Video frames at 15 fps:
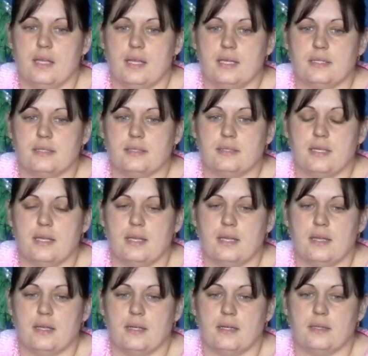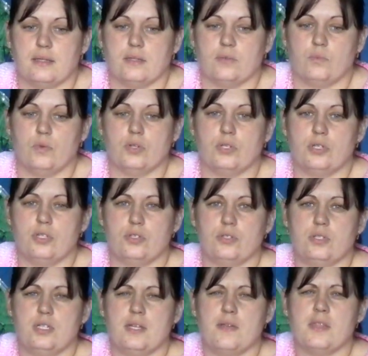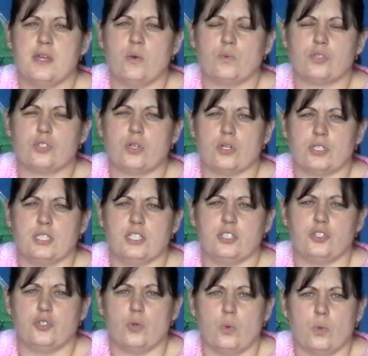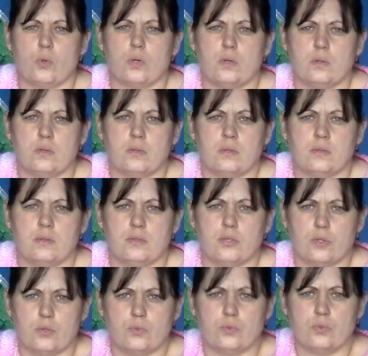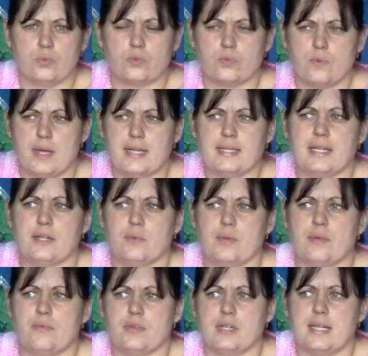it's one of the, you know, the old Scottish duck, Donald Duck's granddad or whoever